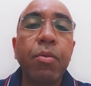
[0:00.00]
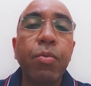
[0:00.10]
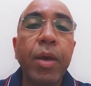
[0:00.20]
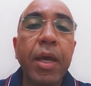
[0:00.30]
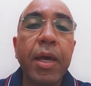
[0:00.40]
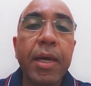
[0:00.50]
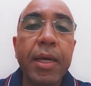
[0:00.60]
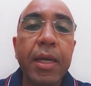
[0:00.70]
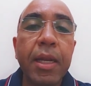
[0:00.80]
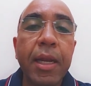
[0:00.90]
where
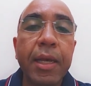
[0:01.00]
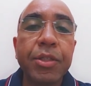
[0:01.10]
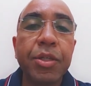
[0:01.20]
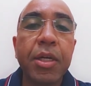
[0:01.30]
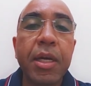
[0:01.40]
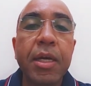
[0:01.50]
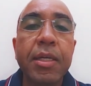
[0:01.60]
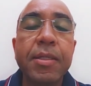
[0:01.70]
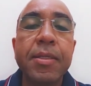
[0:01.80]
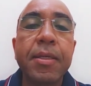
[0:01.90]
I lecture
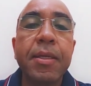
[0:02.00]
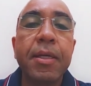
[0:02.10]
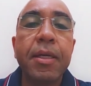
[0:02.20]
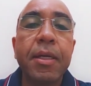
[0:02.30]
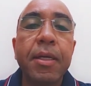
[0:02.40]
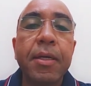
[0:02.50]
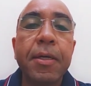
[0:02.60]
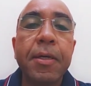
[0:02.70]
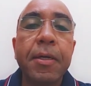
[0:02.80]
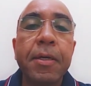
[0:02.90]
as,
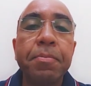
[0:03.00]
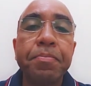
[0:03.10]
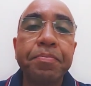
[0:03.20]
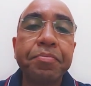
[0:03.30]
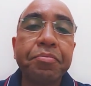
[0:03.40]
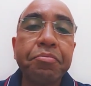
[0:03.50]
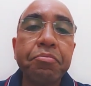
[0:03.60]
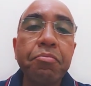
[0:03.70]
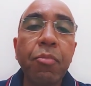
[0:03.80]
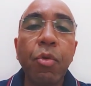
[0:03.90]

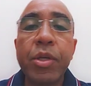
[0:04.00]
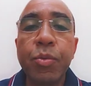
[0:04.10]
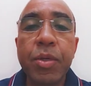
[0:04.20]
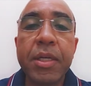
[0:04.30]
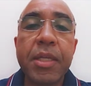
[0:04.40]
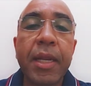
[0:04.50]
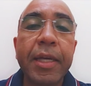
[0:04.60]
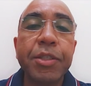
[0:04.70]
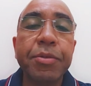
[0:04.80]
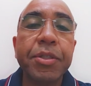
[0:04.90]
work as a
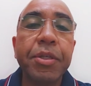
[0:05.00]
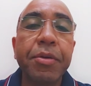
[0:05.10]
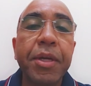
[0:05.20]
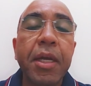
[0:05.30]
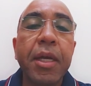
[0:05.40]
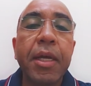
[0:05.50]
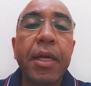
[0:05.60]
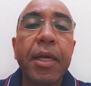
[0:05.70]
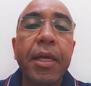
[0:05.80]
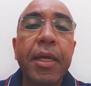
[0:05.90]
lecturer,
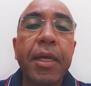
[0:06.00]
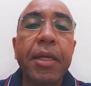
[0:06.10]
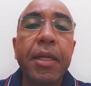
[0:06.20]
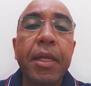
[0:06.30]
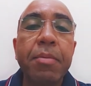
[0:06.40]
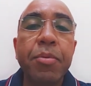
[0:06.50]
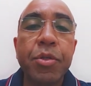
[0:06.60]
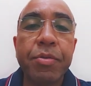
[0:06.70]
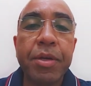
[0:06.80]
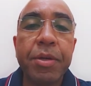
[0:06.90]
in the
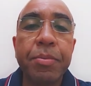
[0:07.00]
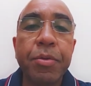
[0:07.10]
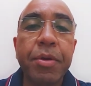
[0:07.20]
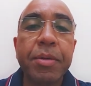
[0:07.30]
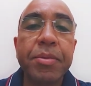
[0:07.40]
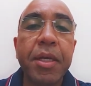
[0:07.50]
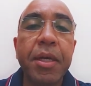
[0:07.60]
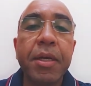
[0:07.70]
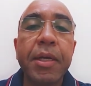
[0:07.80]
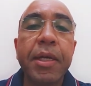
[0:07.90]
postgraduate programs
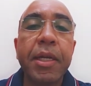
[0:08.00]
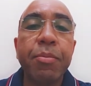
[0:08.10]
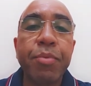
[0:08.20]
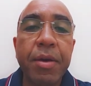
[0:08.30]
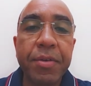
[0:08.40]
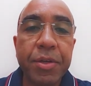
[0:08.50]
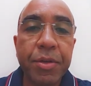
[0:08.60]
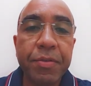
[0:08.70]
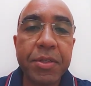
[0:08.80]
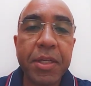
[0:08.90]
here in a private
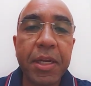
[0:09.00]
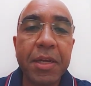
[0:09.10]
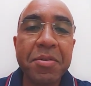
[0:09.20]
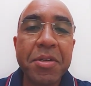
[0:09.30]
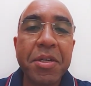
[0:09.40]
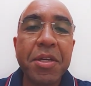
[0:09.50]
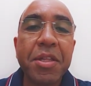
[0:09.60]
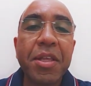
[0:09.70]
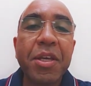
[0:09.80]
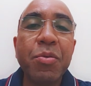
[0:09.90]
university.
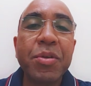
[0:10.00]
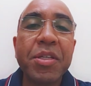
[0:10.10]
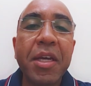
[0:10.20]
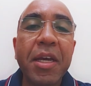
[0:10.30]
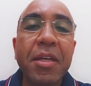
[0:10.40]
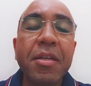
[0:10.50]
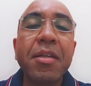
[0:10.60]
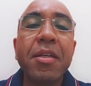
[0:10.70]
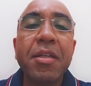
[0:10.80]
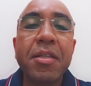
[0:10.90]
Thank you once again.
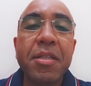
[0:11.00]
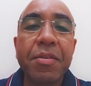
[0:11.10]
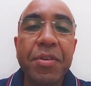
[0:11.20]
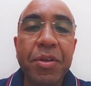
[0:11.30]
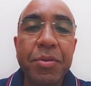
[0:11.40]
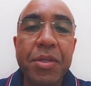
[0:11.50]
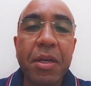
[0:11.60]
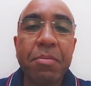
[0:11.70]
Stefan Hughes here.